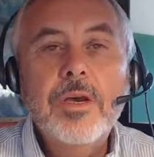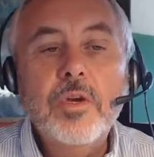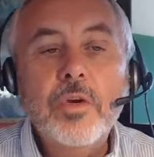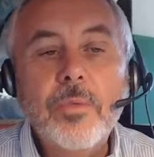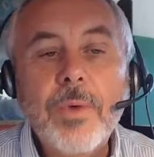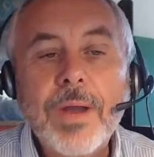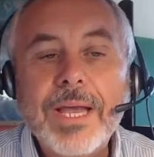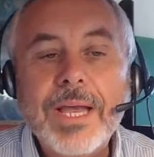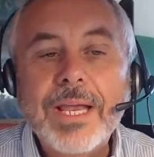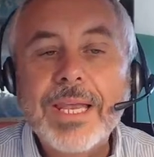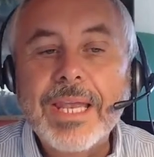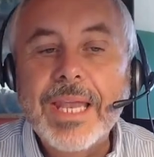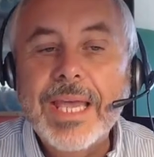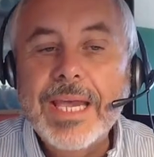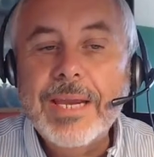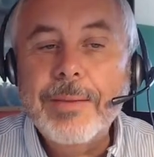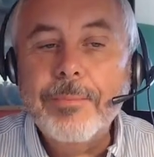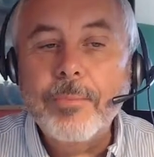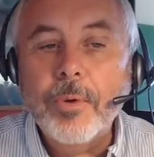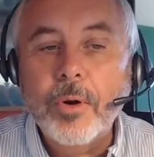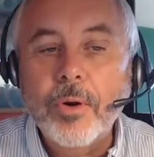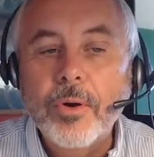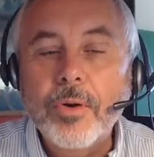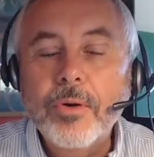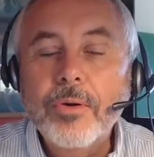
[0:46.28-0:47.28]
Direct
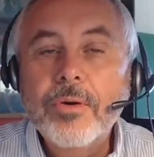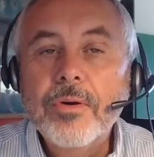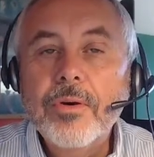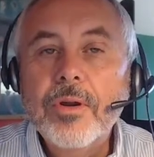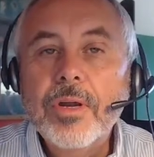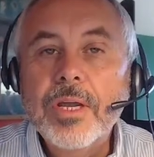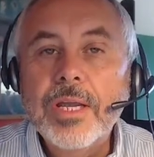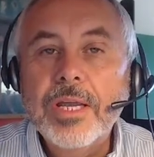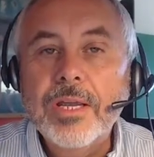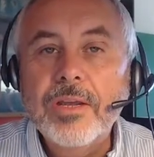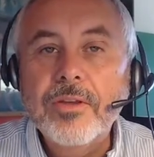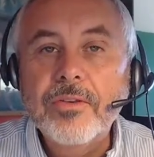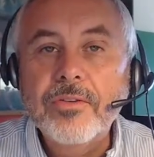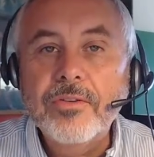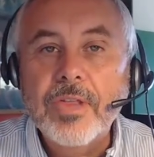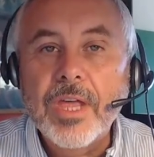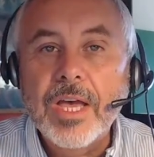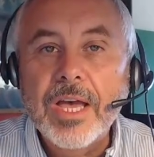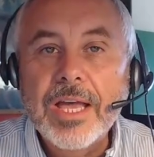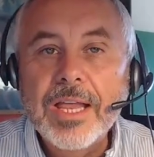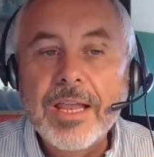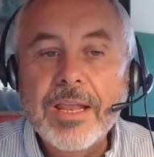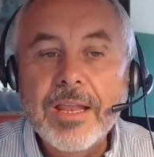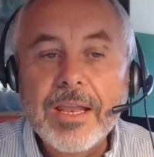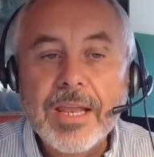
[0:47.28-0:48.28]
labor is
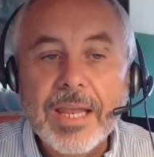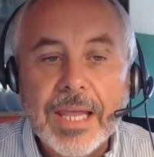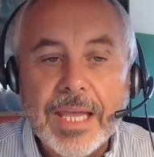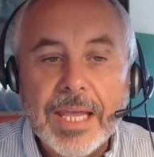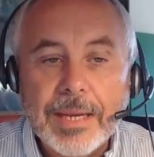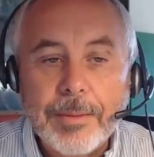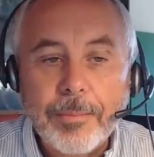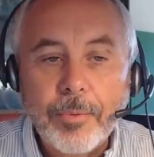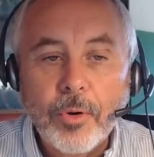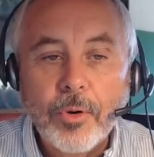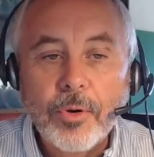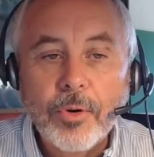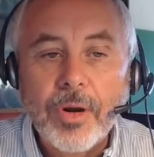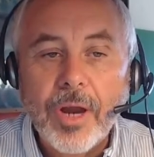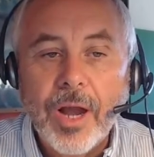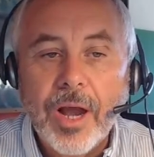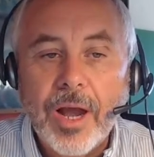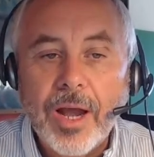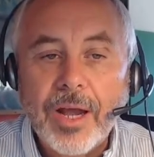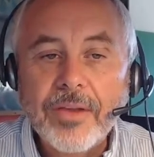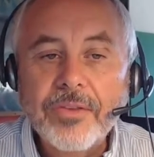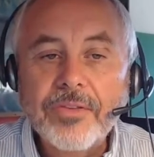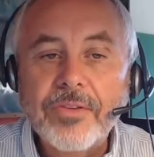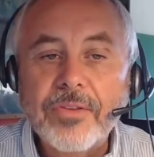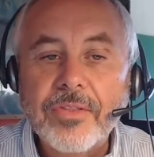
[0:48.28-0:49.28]
that labor
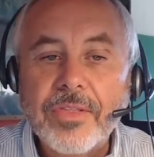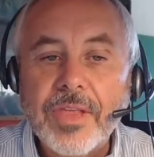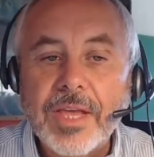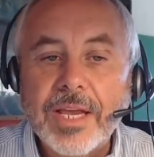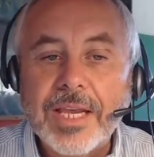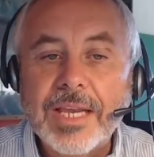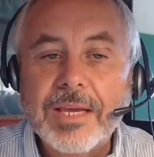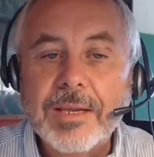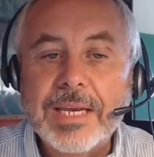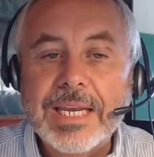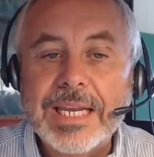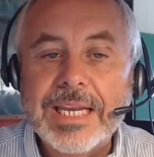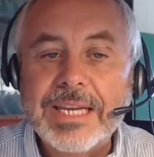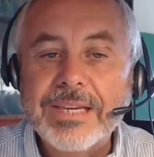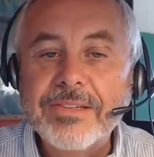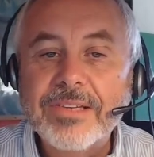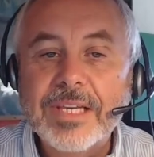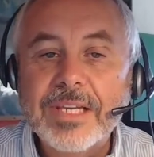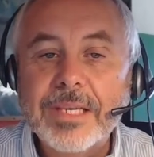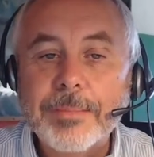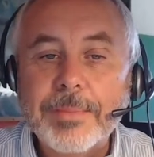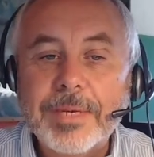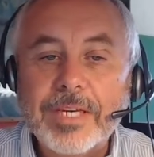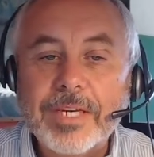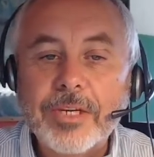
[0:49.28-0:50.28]
cost that can
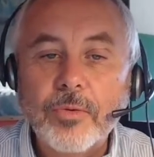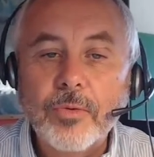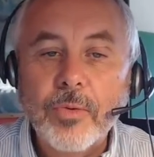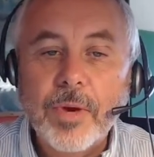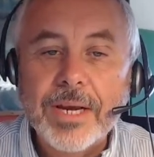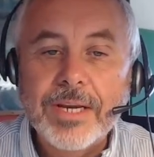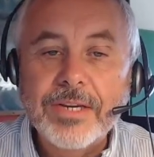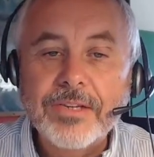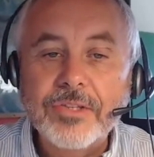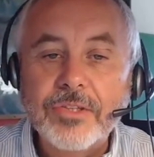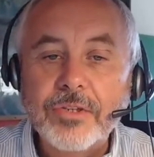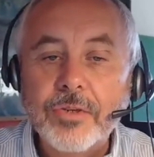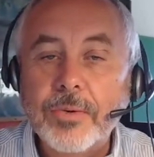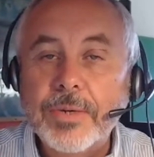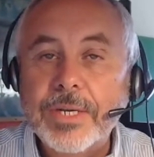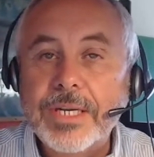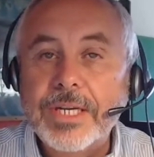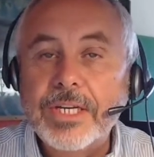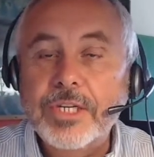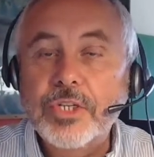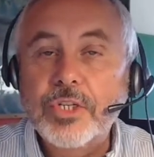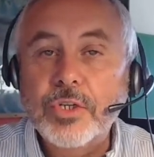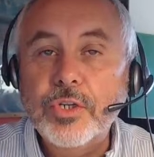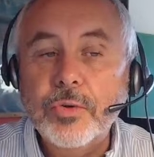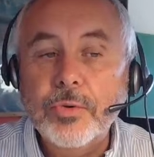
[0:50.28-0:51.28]
easily be traced to
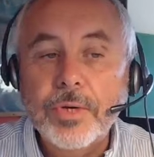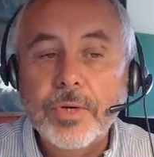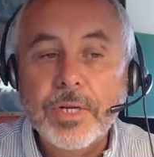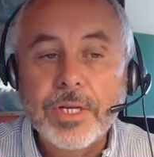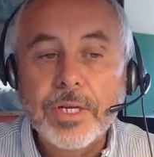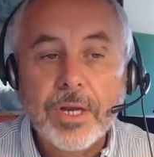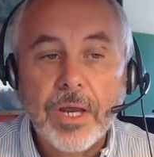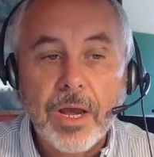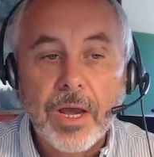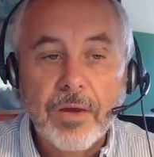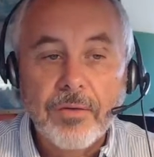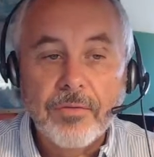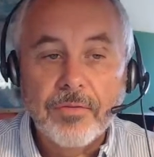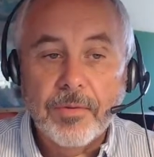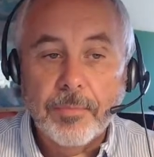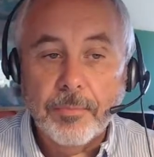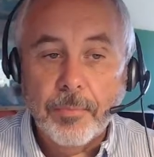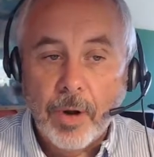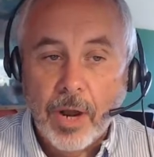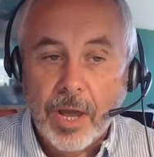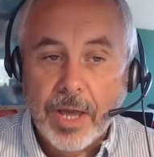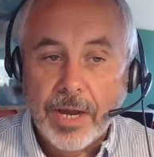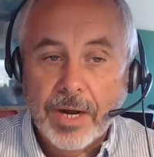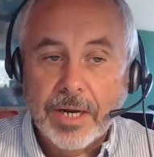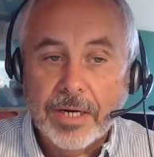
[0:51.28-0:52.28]
each unit of the
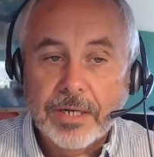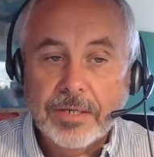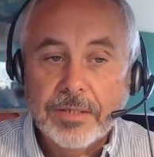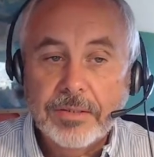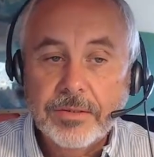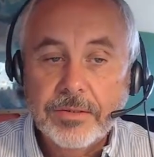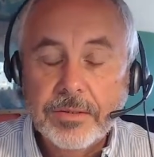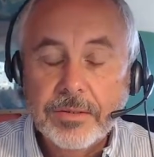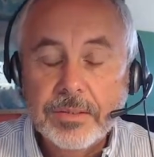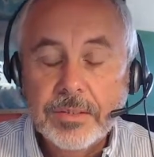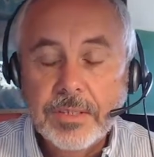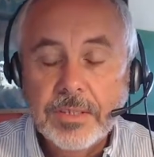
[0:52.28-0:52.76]
product.